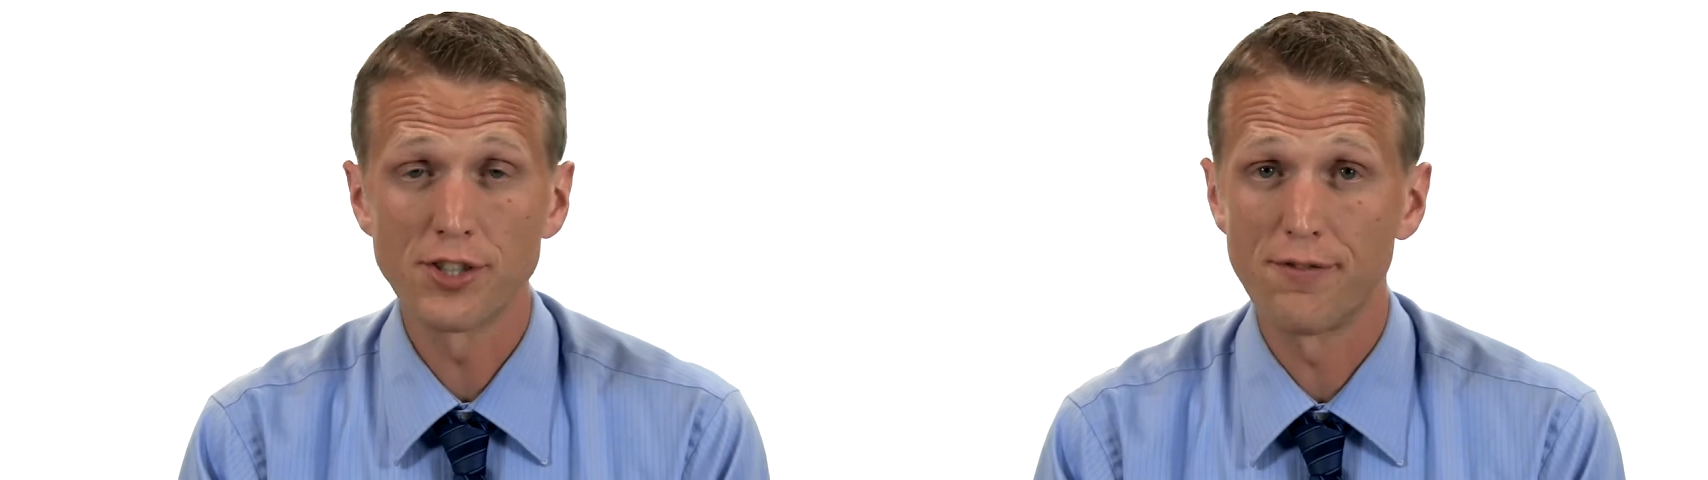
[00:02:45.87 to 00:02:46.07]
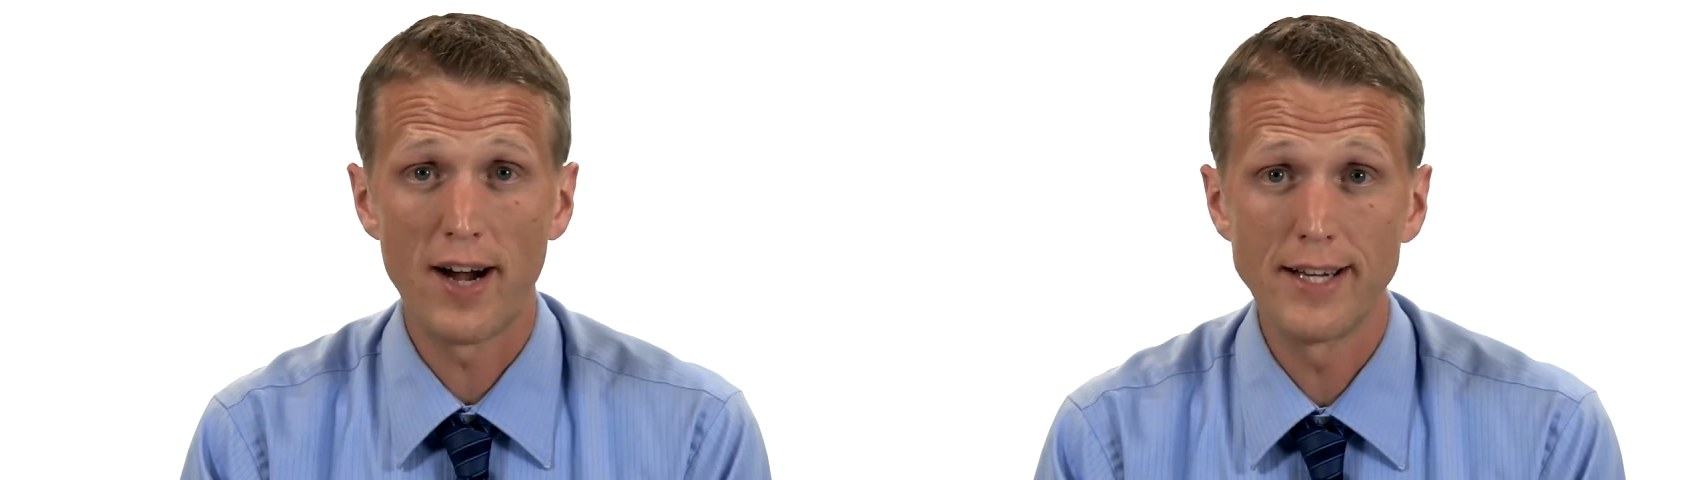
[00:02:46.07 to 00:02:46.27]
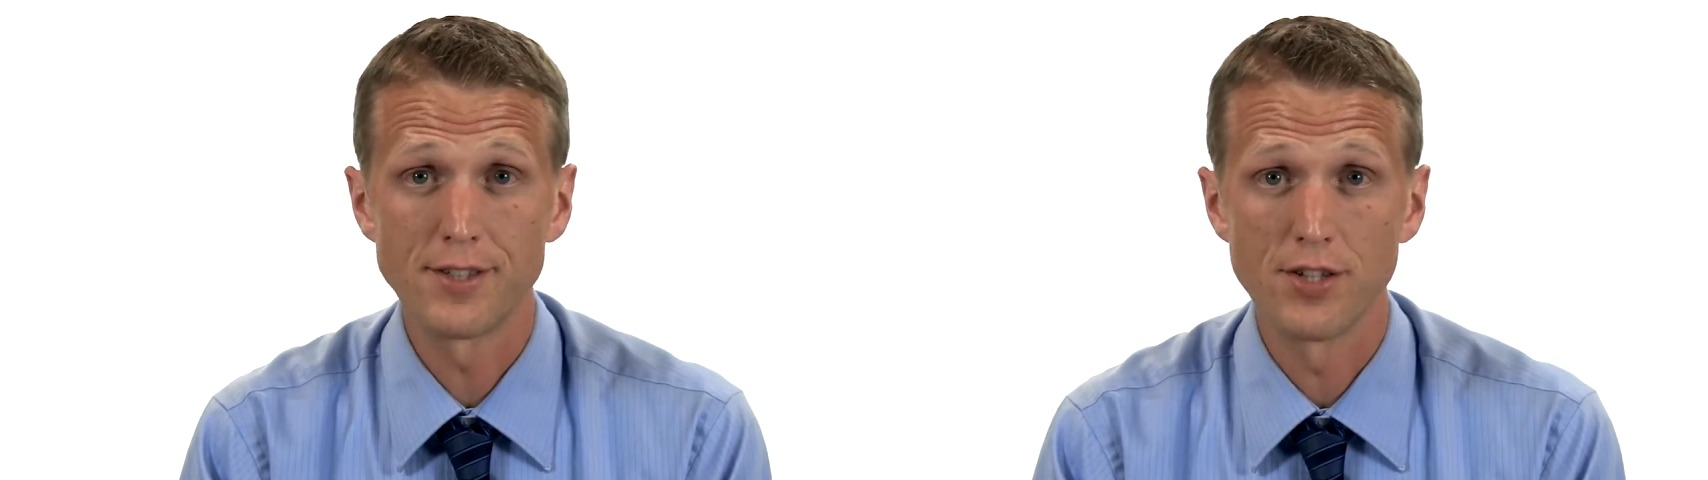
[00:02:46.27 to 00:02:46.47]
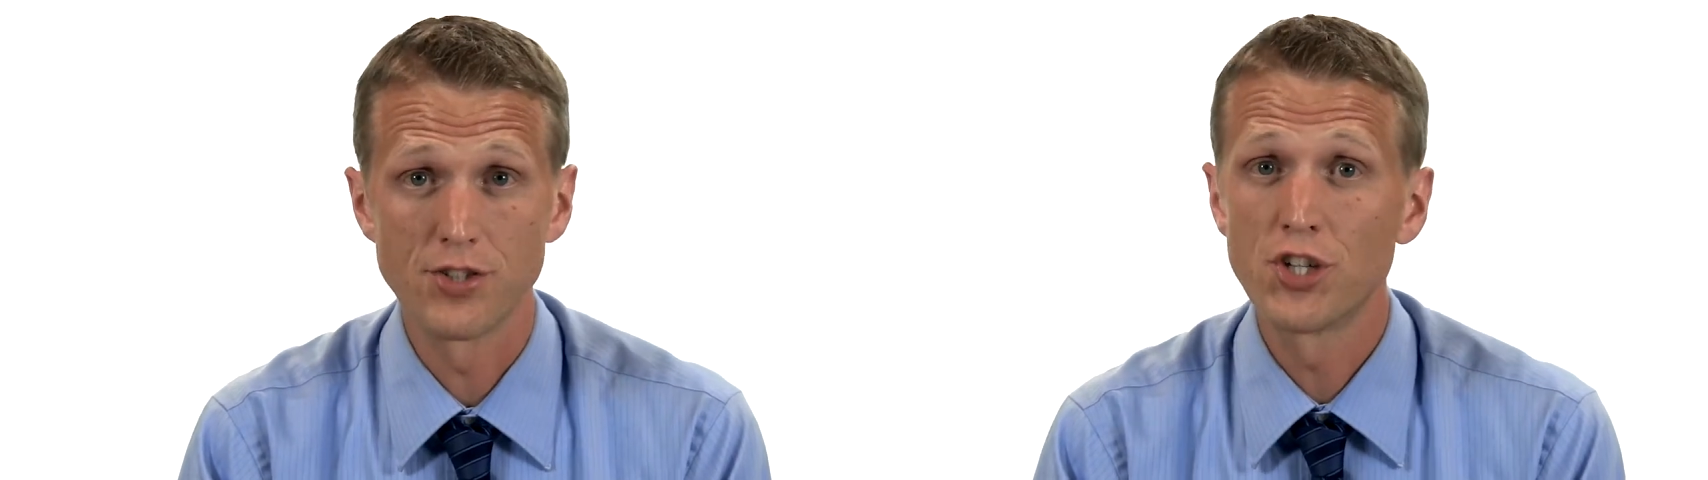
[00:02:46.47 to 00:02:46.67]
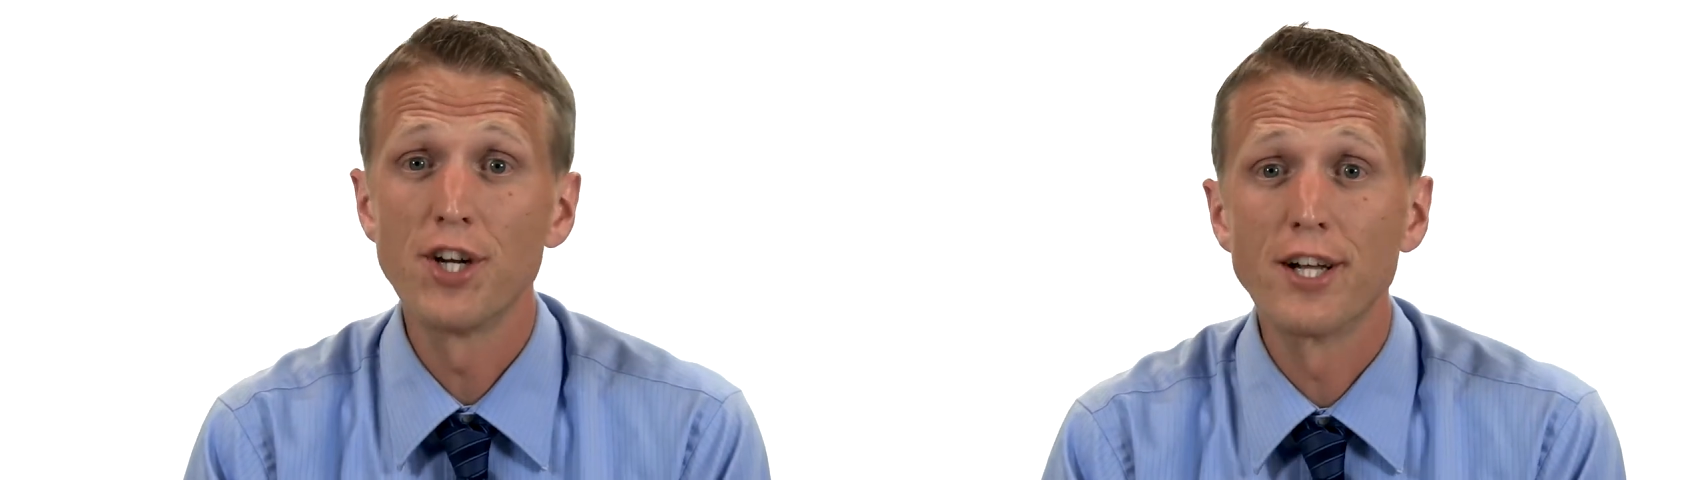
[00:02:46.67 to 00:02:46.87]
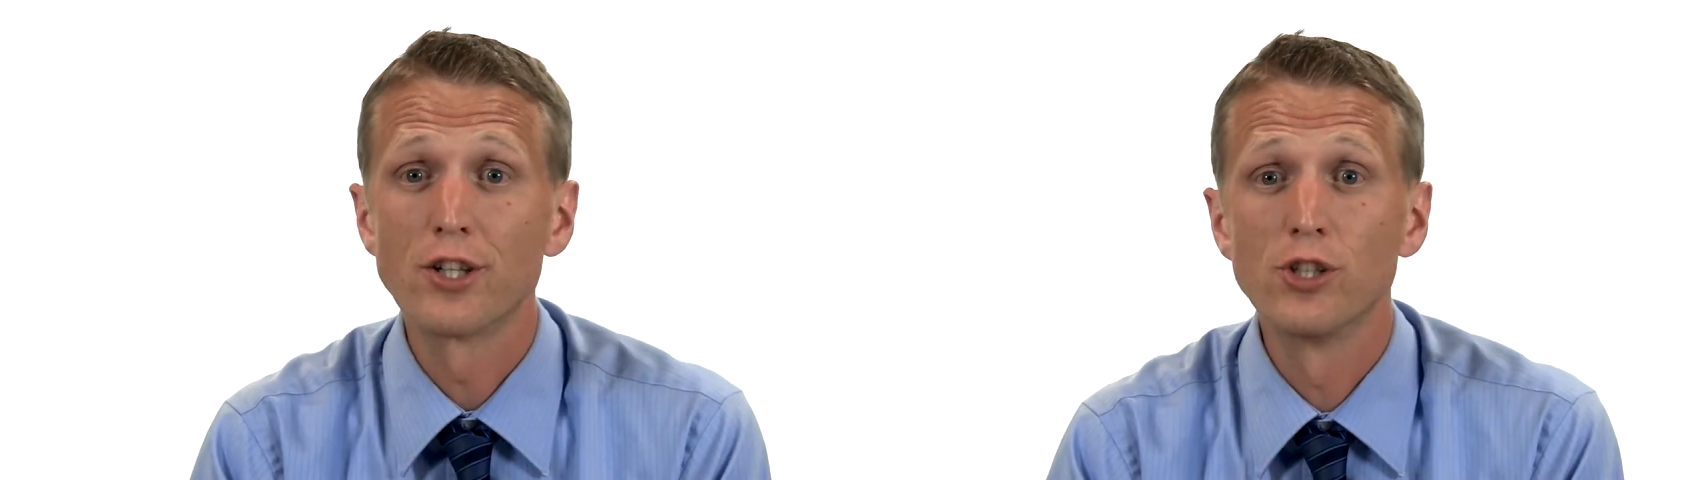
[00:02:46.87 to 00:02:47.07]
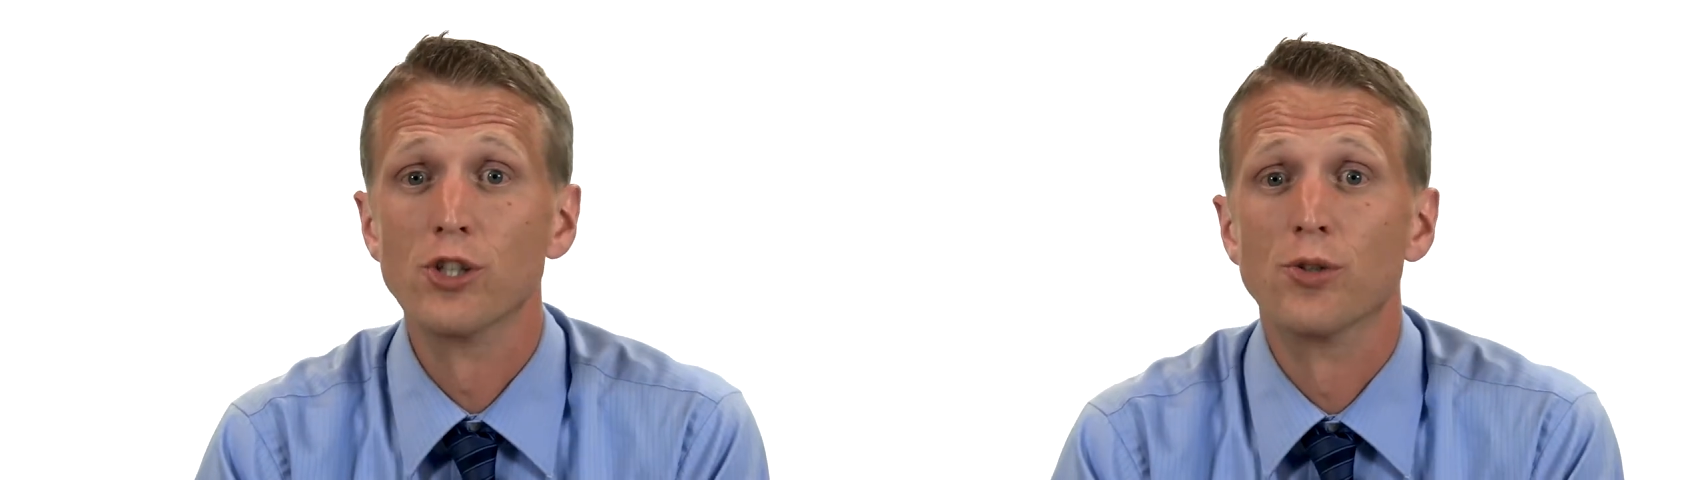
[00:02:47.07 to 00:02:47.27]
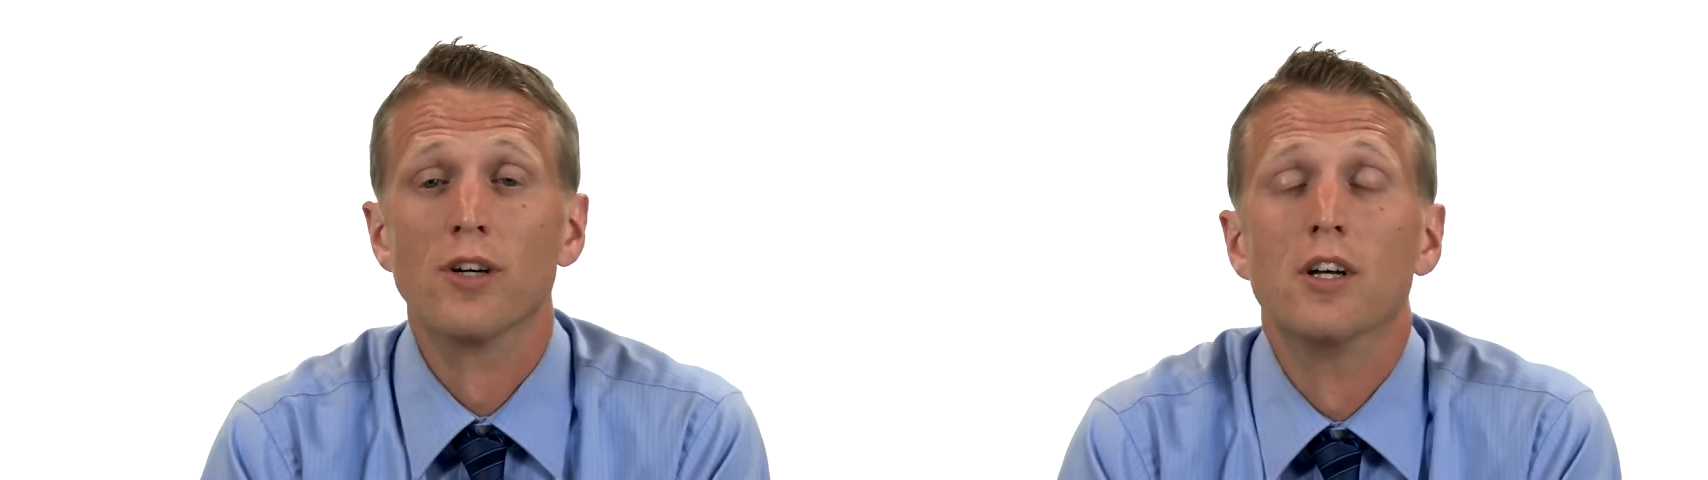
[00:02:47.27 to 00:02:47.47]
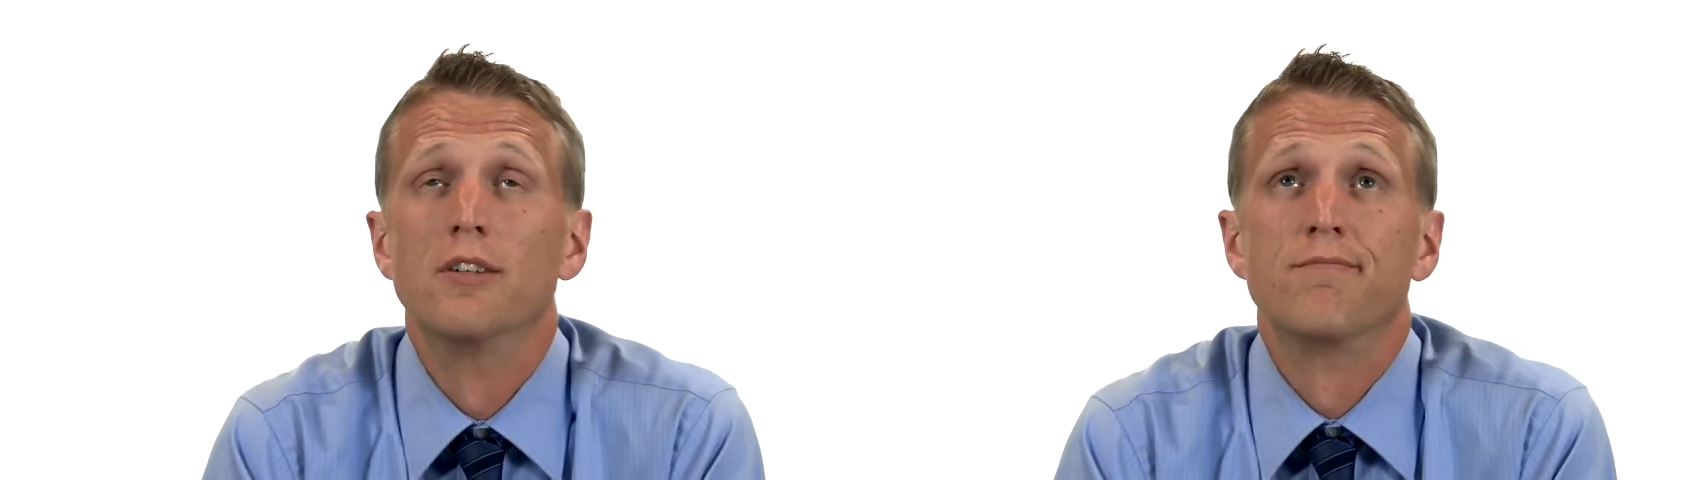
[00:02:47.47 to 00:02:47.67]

devices could include